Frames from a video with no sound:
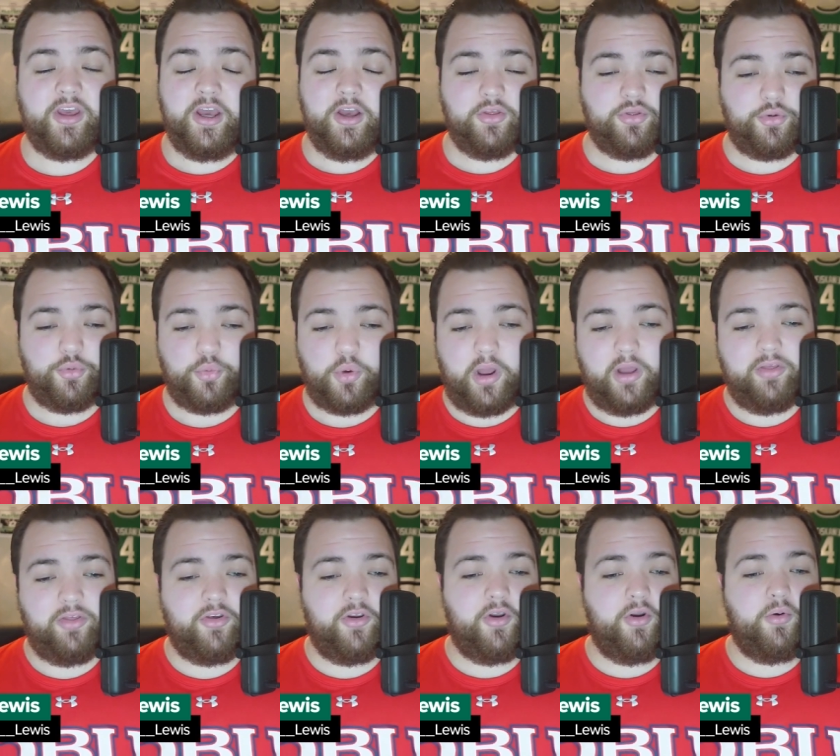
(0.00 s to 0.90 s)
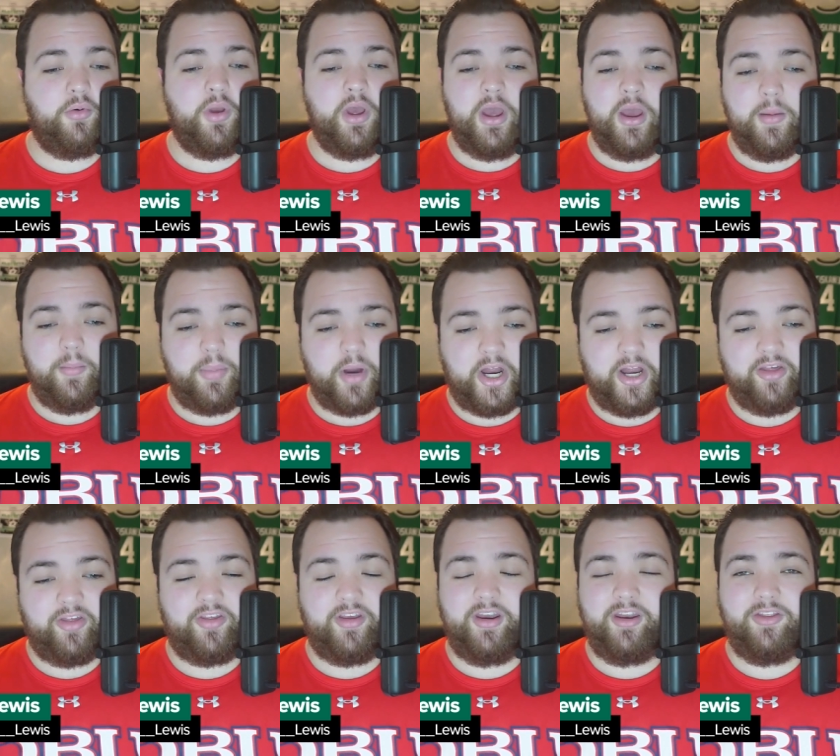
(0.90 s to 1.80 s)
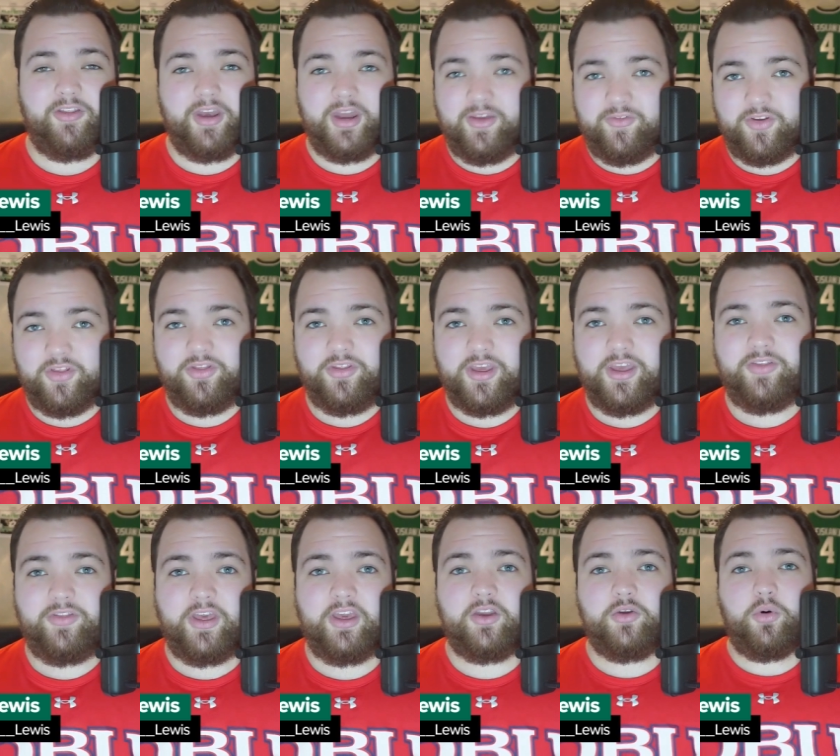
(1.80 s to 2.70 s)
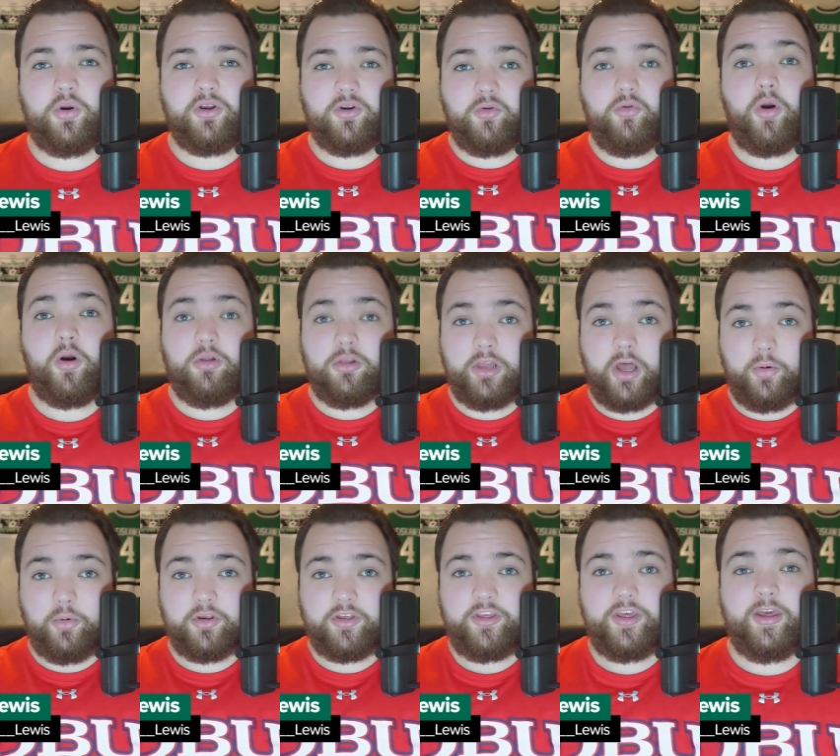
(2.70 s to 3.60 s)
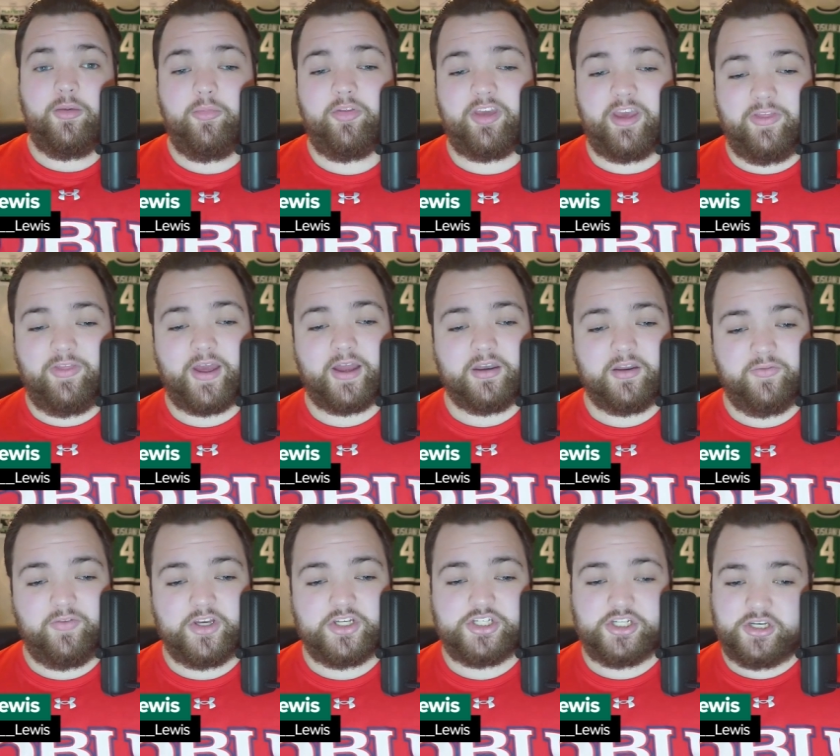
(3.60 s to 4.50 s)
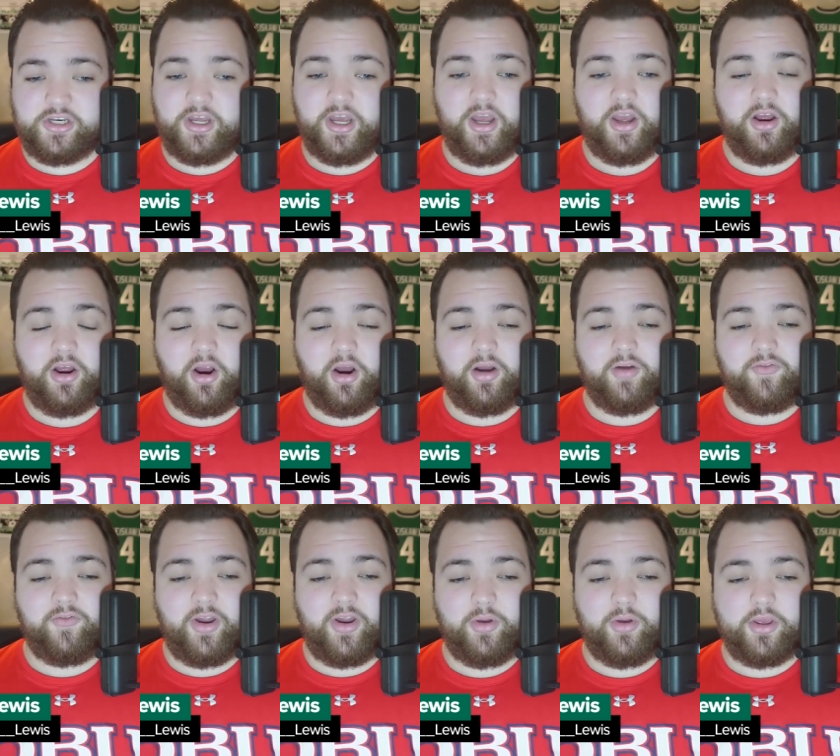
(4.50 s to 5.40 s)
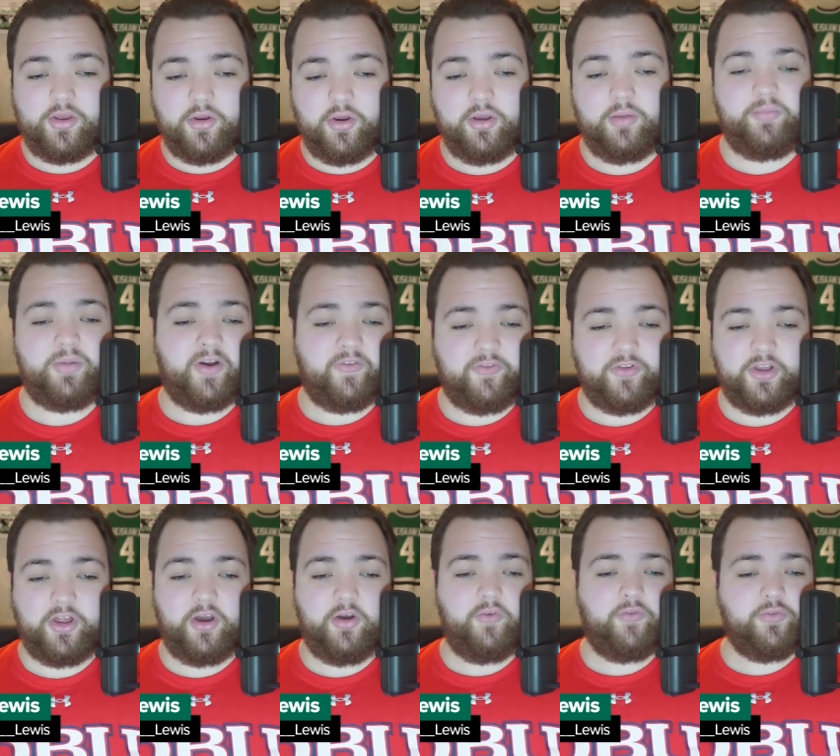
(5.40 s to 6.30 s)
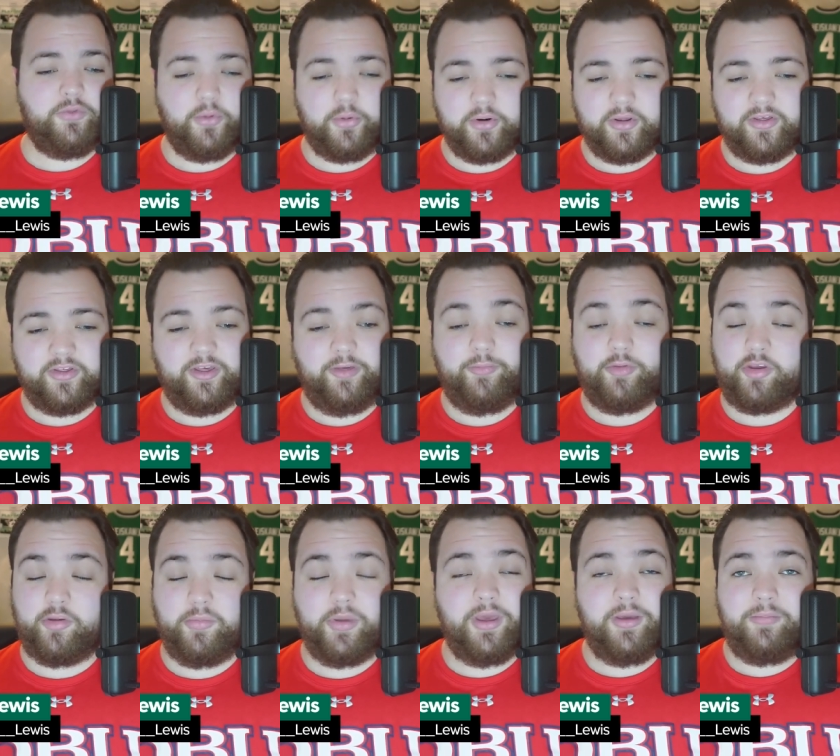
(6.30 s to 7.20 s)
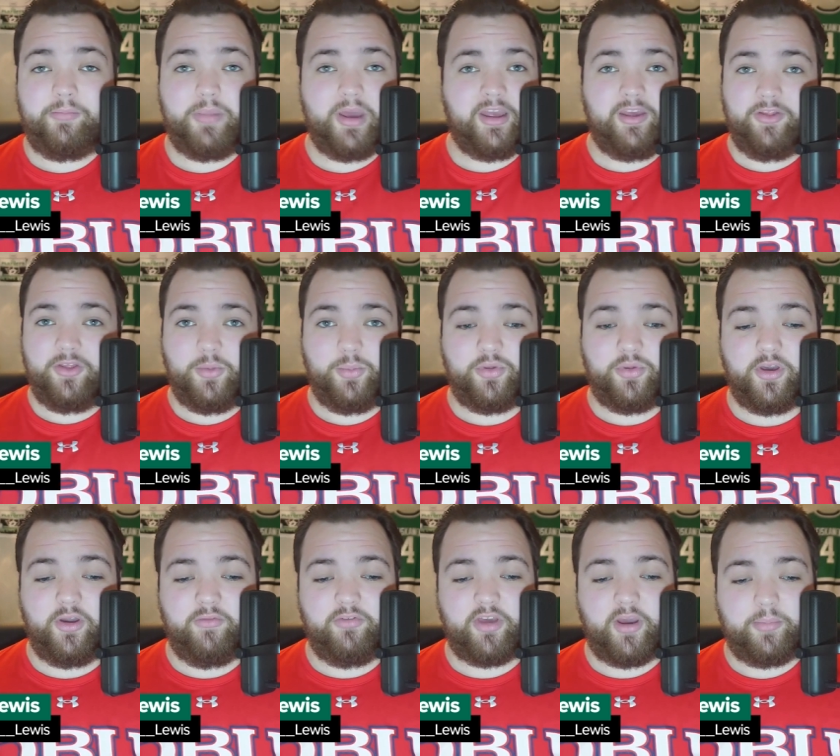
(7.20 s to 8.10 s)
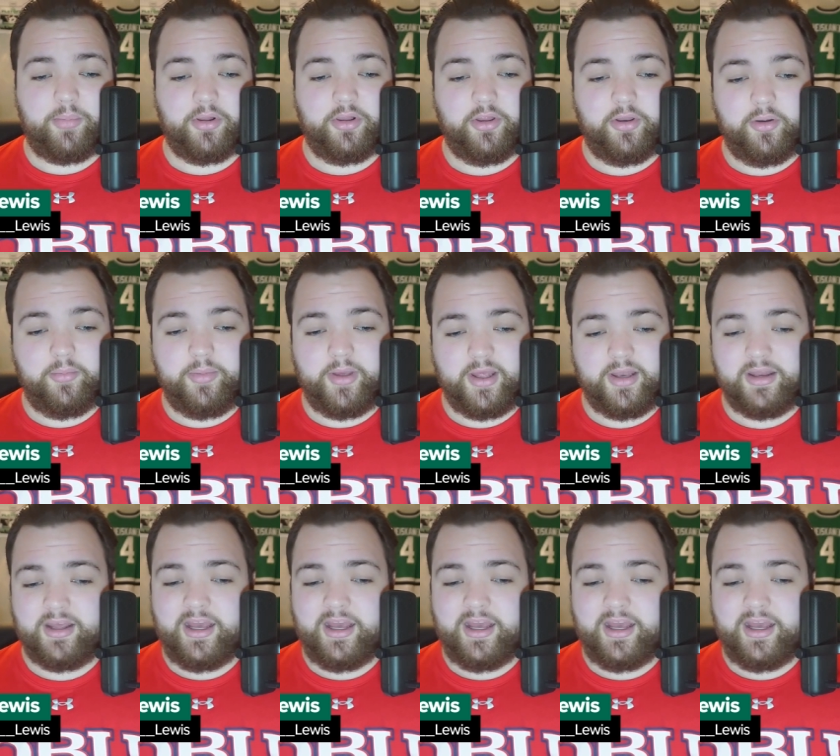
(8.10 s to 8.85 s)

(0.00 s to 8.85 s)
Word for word: Toronto, Boston, and then even the the quote unquote lower teams in that division are, are very good. Buffalo, Florida seems to be picking themselves up a little bit.